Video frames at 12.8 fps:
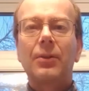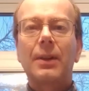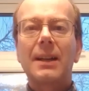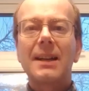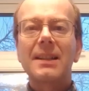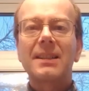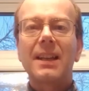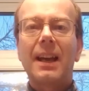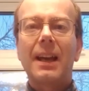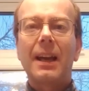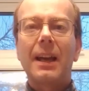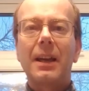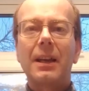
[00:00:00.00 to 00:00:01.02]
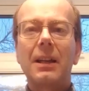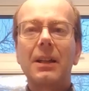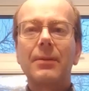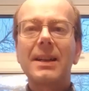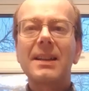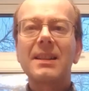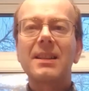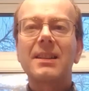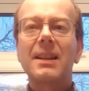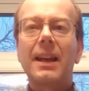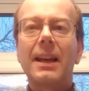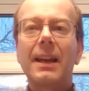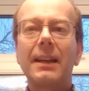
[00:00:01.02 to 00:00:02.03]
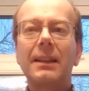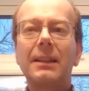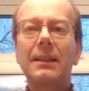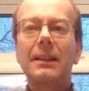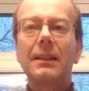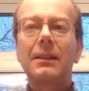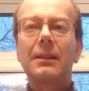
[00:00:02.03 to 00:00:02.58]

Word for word: Wassail, wassail,